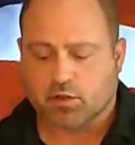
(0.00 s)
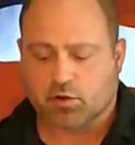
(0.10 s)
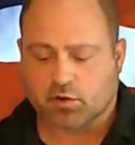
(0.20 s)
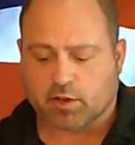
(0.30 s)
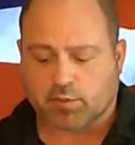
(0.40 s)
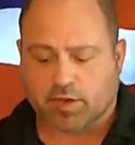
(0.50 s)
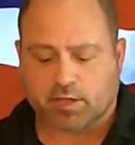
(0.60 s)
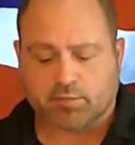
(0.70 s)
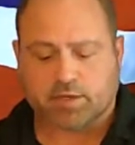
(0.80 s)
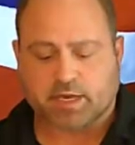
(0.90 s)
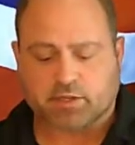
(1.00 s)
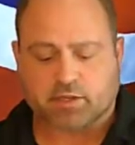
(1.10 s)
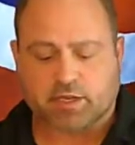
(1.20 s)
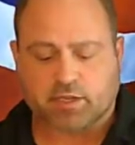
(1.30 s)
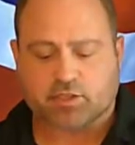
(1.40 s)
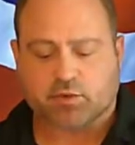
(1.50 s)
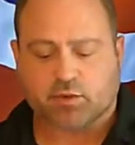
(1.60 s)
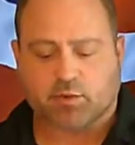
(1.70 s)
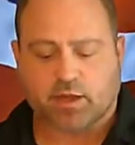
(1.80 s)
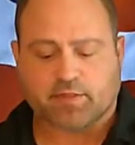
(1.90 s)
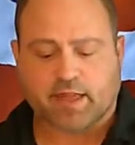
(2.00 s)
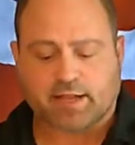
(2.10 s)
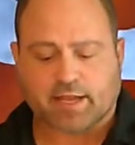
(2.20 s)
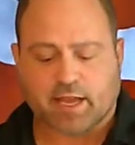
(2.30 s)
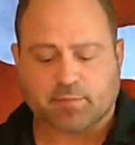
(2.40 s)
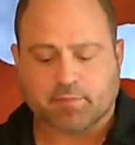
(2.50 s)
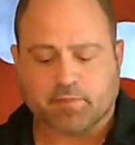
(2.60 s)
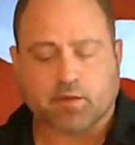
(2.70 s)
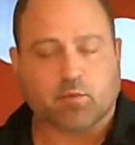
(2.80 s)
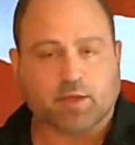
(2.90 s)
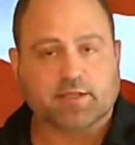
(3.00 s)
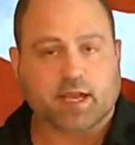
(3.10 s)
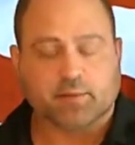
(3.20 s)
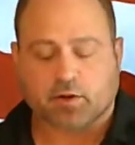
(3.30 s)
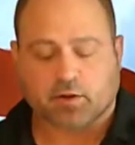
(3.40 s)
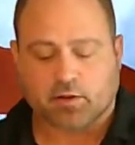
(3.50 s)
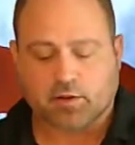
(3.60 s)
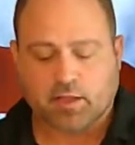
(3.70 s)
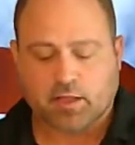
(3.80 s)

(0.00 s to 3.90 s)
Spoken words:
or liberty protection issue at that time, at one time at all.